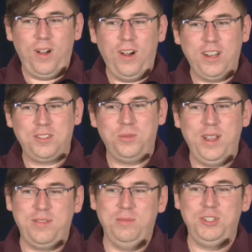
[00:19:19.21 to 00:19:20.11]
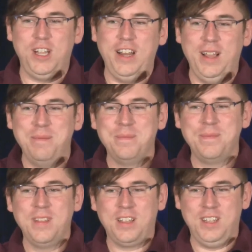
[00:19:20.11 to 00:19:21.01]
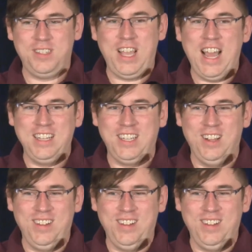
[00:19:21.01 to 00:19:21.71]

on its way from China, because they had to